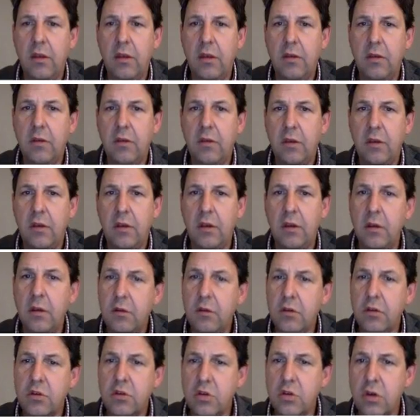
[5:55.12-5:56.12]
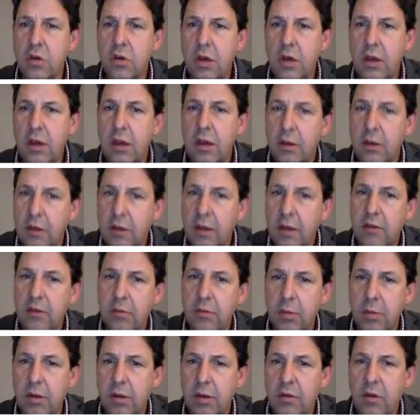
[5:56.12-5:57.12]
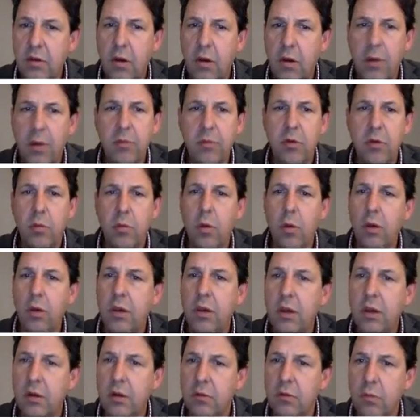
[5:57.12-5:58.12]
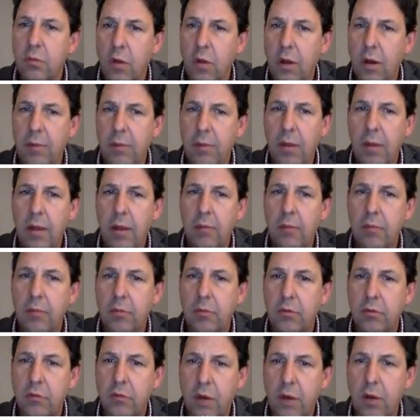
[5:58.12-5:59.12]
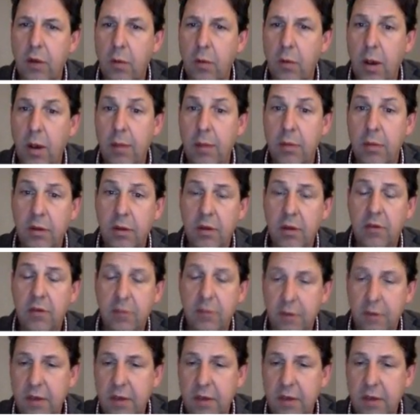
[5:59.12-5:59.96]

It's a journey. It takes a bit of time. You won't get it right straight away, but there's